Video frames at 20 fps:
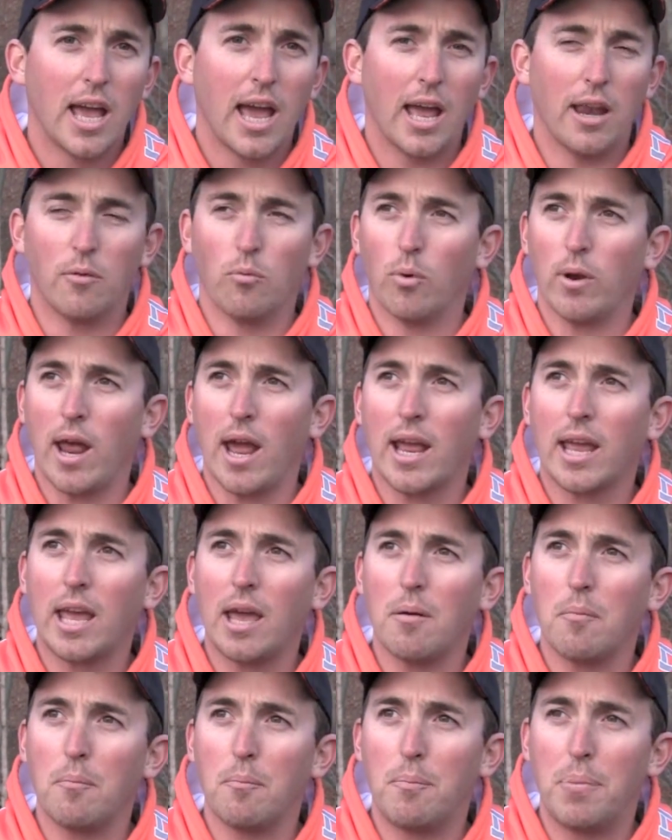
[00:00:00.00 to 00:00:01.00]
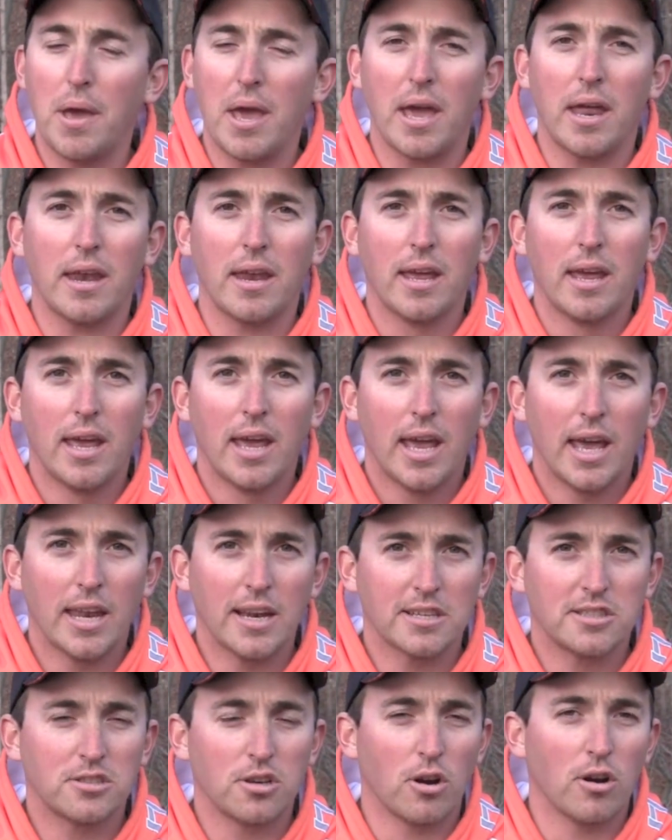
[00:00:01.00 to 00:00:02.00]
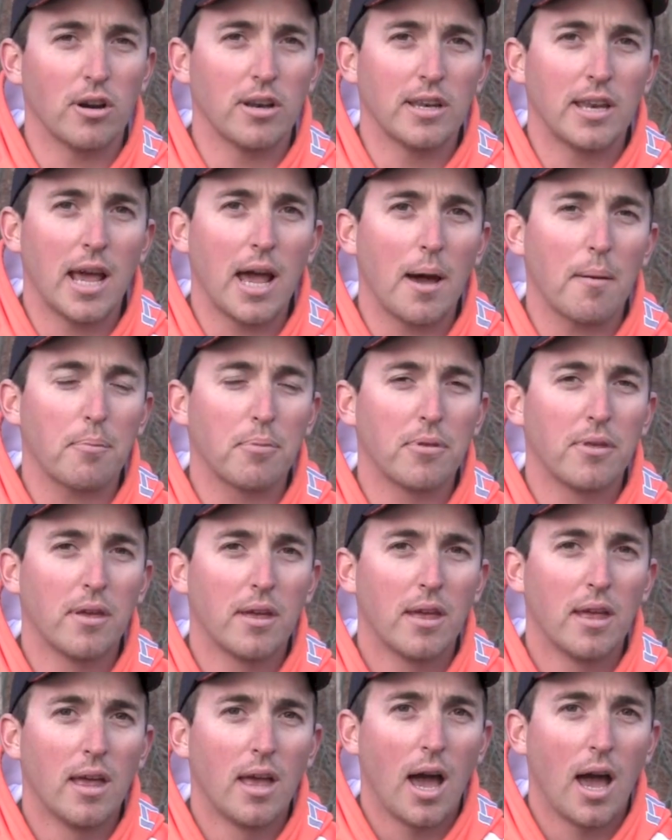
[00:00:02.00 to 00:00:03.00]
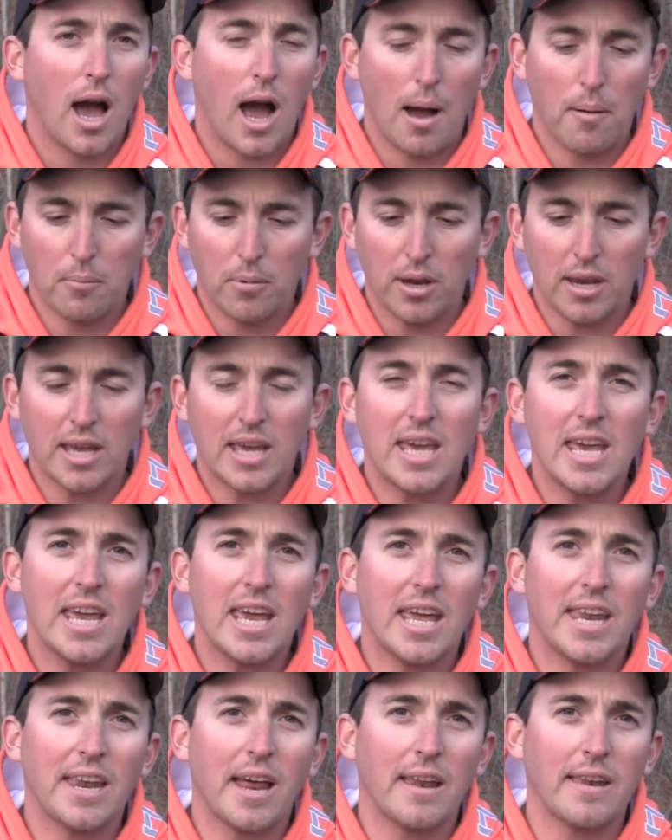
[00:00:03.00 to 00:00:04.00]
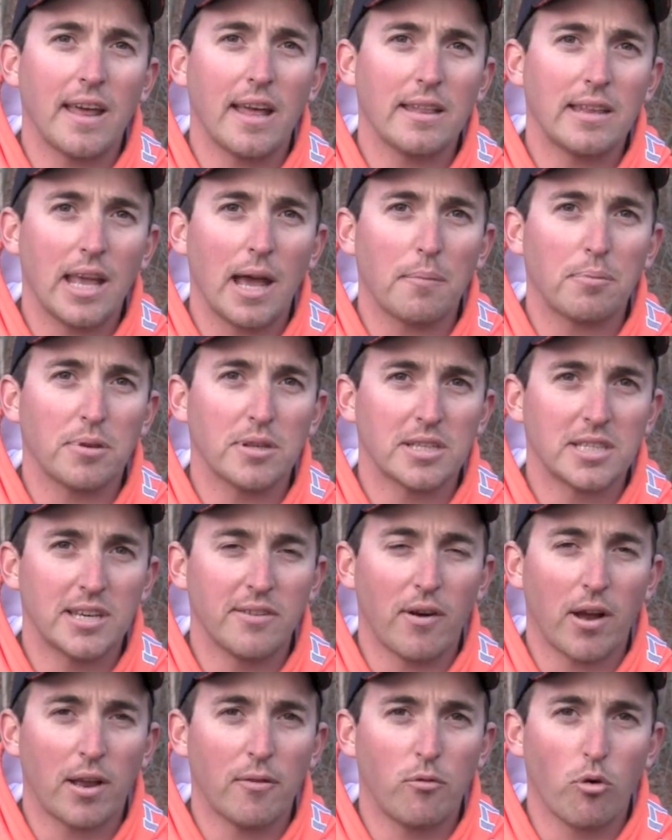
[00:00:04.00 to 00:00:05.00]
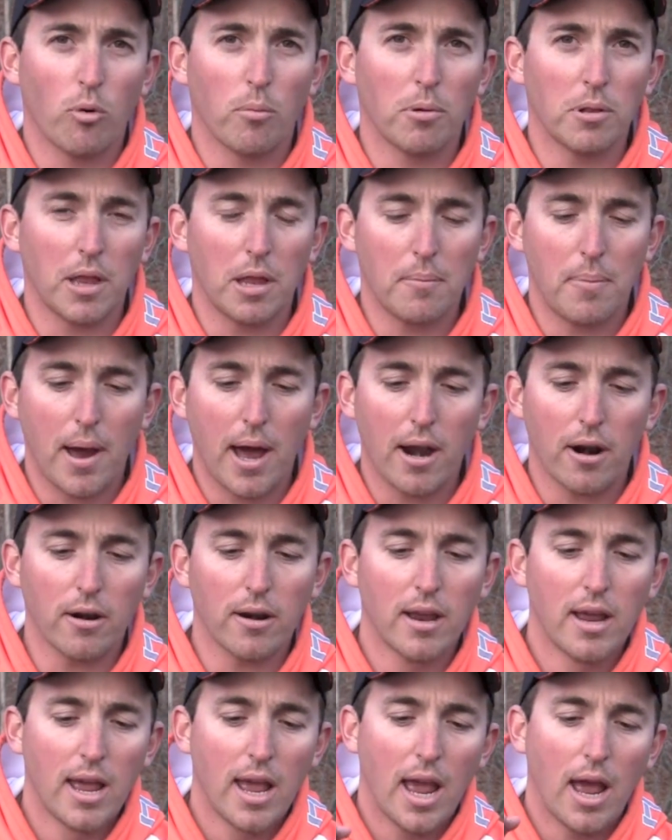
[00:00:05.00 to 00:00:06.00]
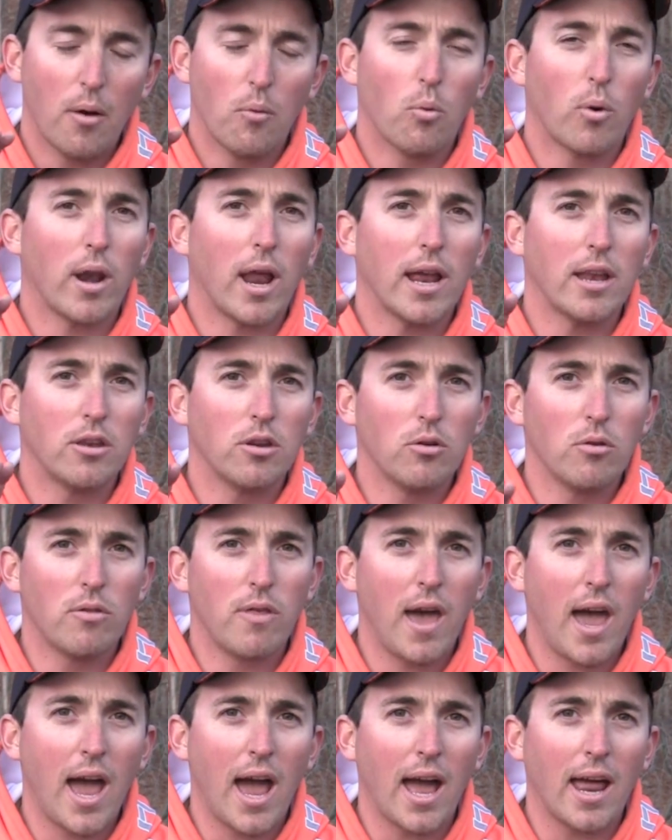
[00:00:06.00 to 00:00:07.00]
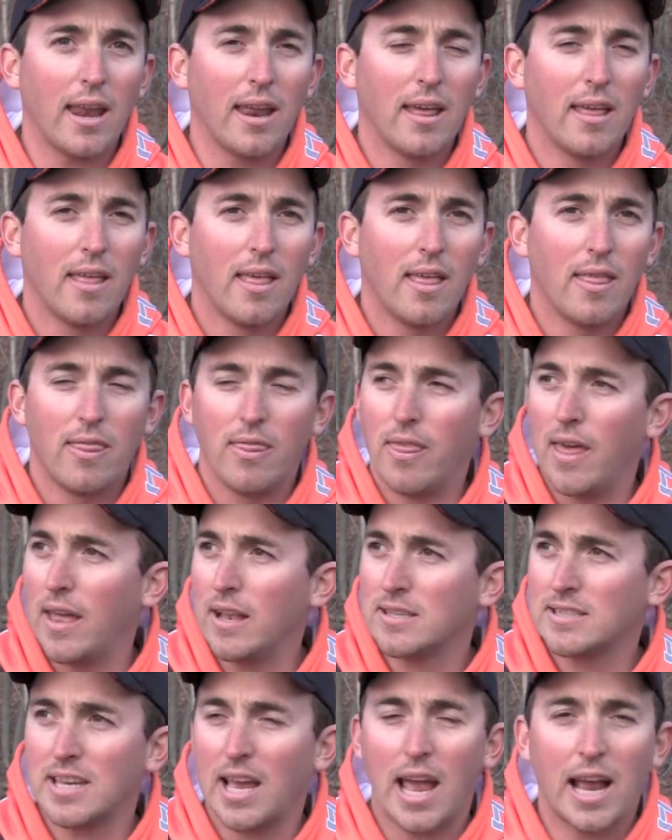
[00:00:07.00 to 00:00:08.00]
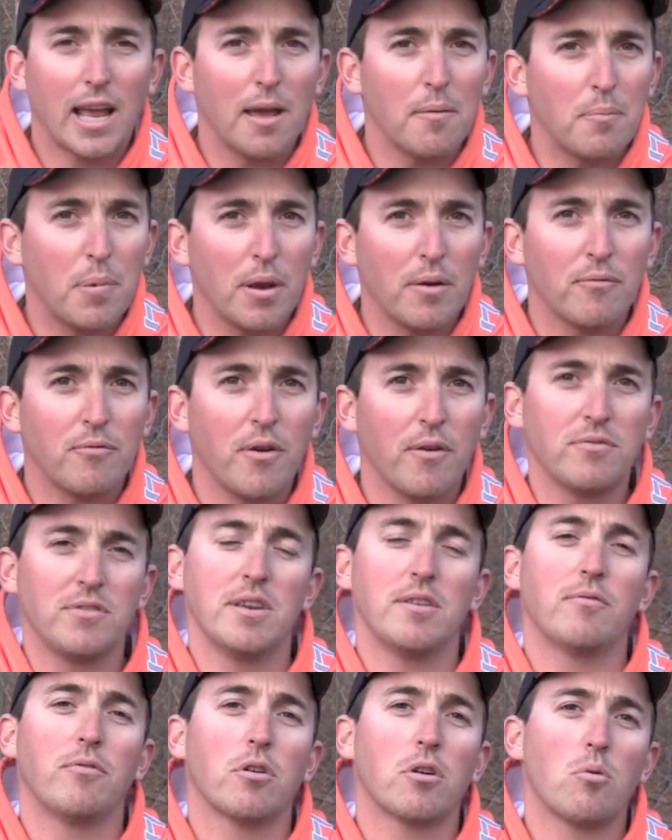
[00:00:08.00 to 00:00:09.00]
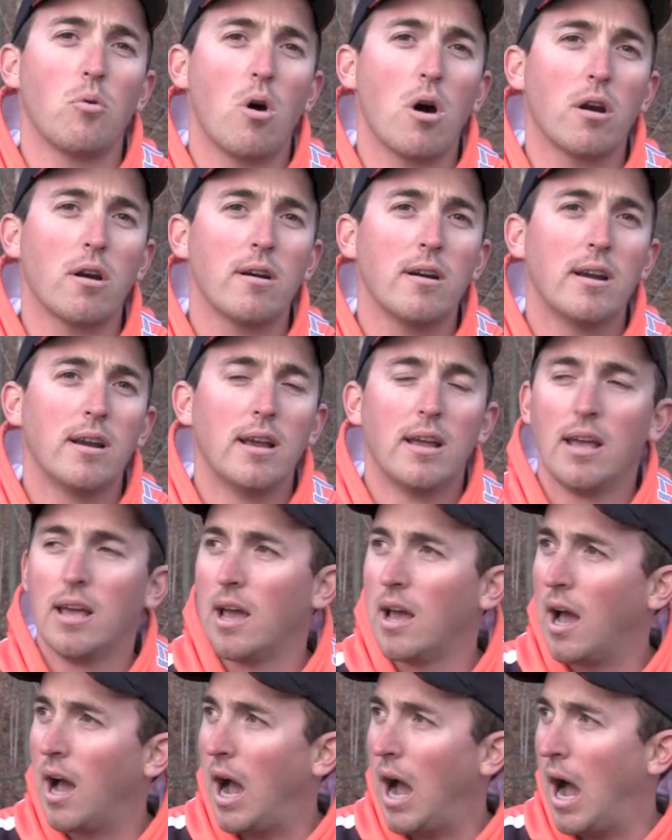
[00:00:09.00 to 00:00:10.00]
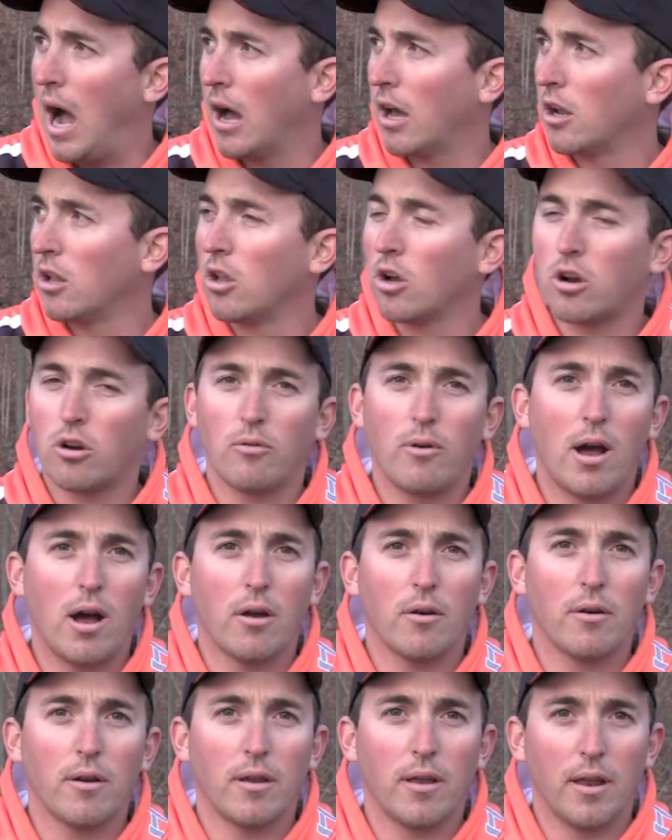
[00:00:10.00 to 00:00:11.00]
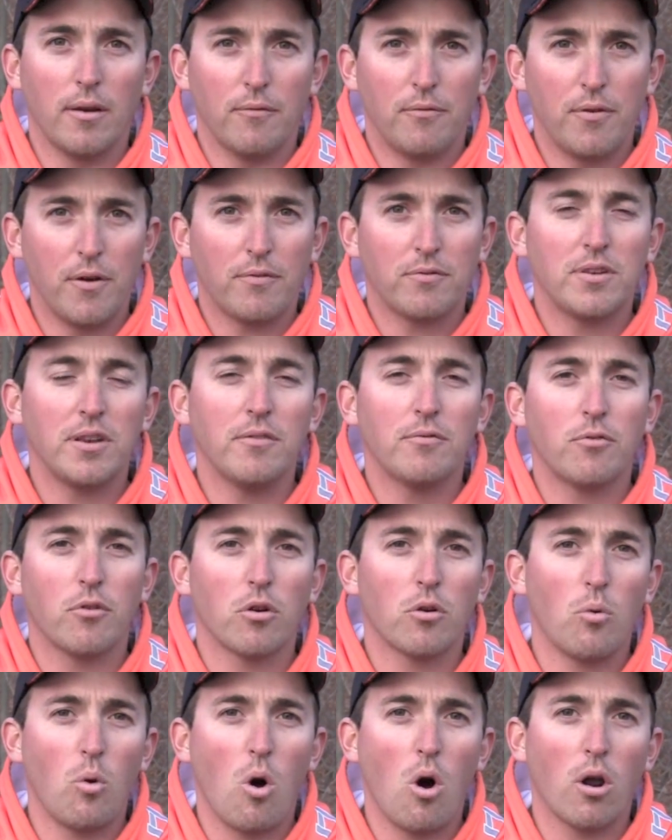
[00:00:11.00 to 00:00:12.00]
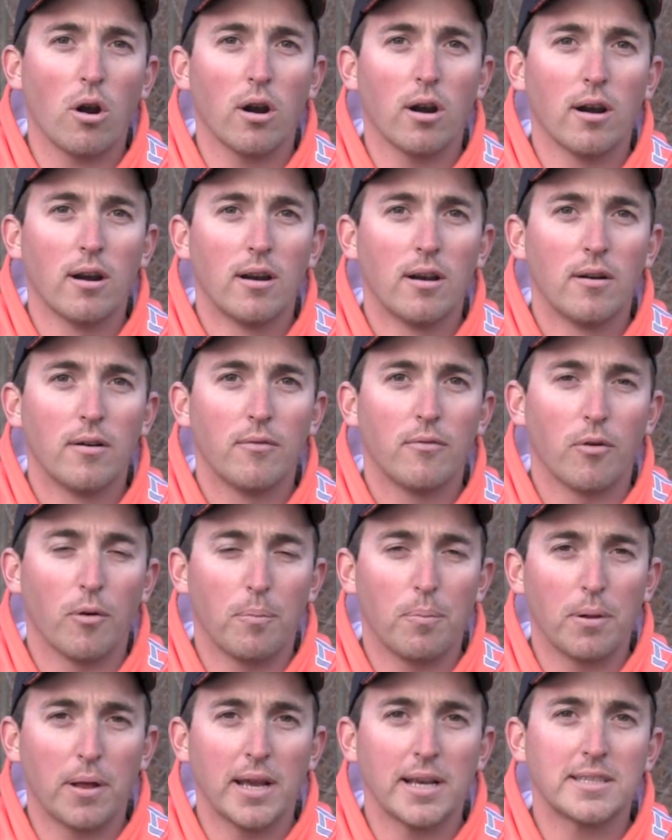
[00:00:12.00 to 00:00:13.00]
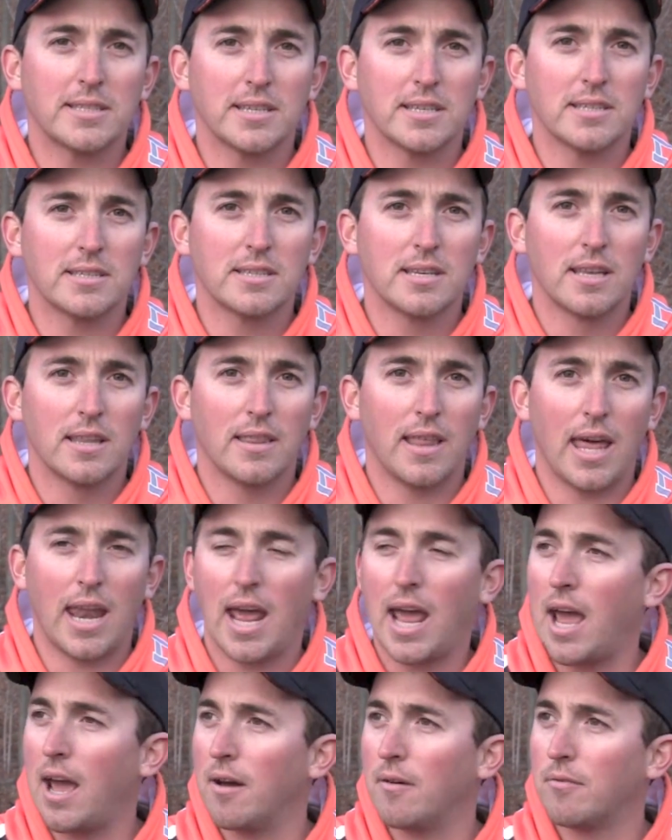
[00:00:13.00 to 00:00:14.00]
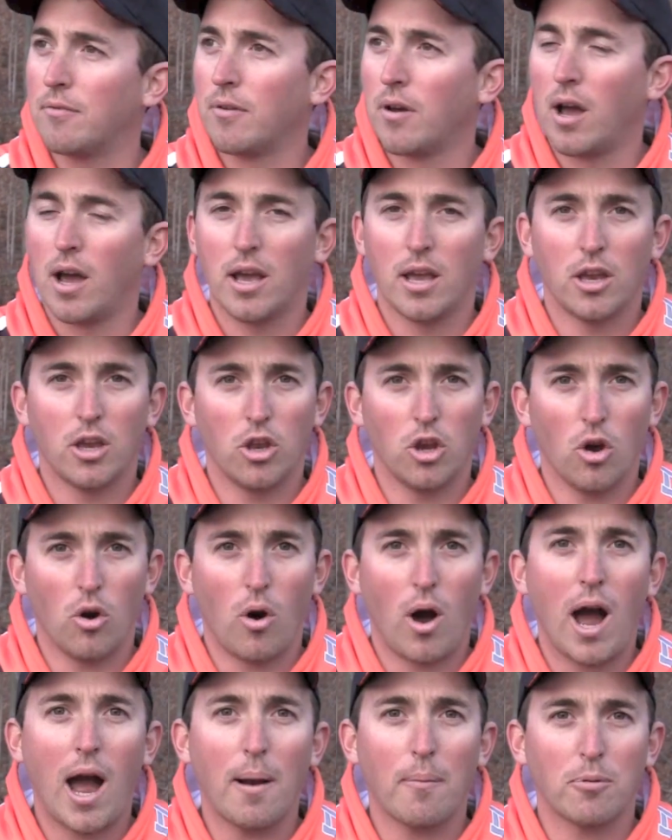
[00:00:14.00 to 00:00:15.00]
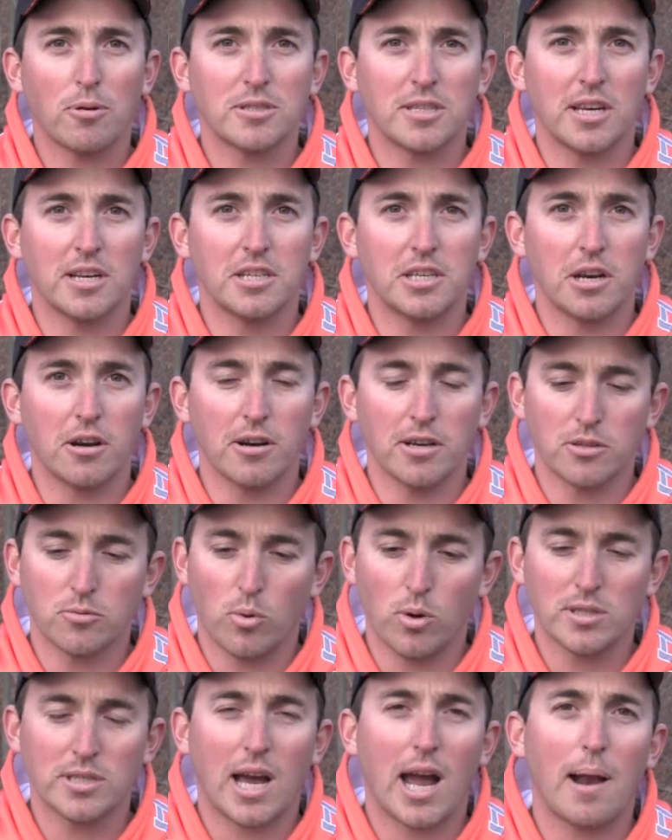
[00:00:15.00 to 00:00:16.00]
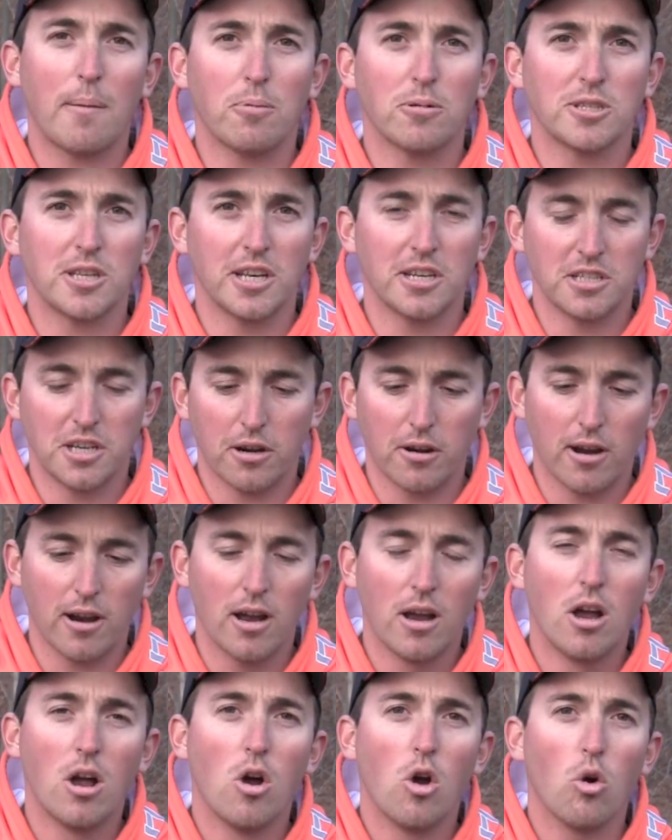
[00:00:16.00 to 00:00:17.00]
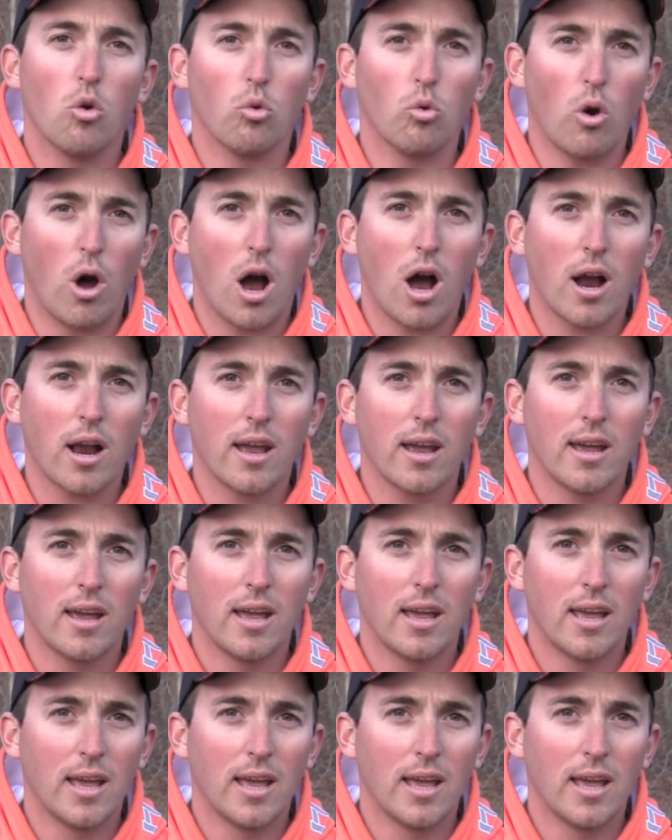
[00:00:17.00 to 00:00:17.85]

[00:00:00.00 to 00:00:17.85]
And when I get bit in a certain depth, I'm going to key in on that depth and see if I can formulate a pattern. And when I do that, then say I get bit in 15 foot of water, I'm going to look around in 15 foot of water for places that have, you know, high percentage areas. What's a high percentage area? Rock